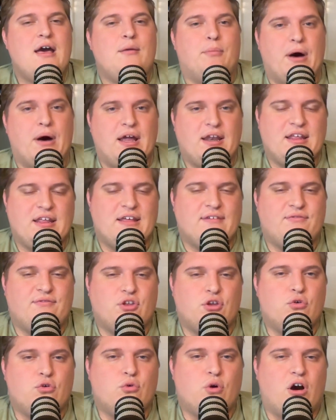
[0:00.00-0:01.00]
But if
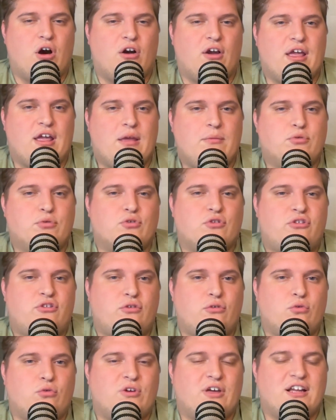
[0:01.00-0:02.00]
you are able
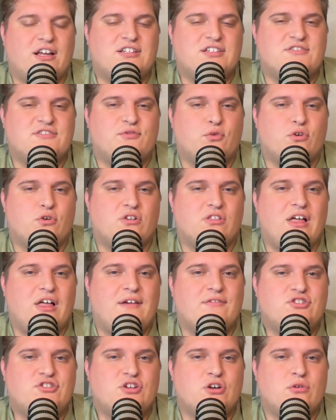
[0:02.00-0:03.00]
to catch us for a
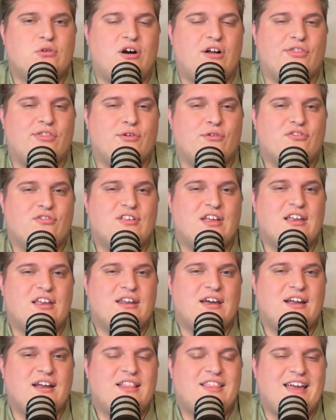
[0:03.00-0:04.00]
live show on Thursday
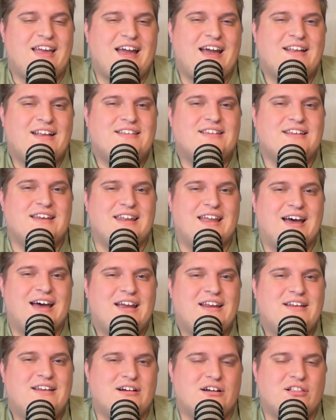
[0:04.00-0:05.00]
nights at
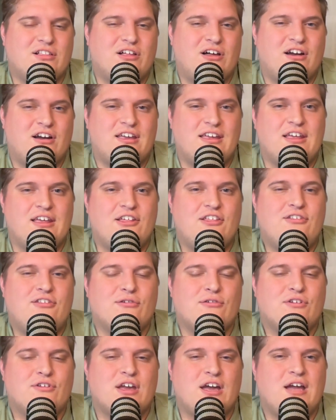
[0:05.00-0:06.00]
9 o'clock
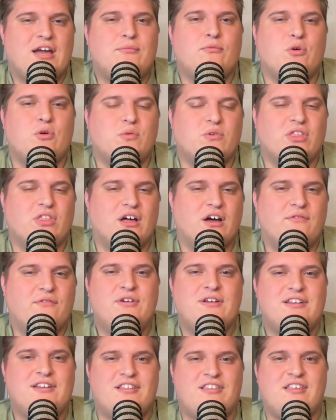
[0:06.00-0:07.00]
Eastern time, we would
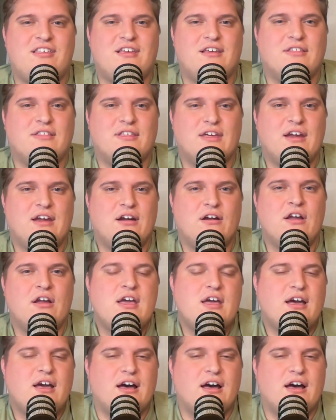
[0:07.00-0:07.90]
love to see you there.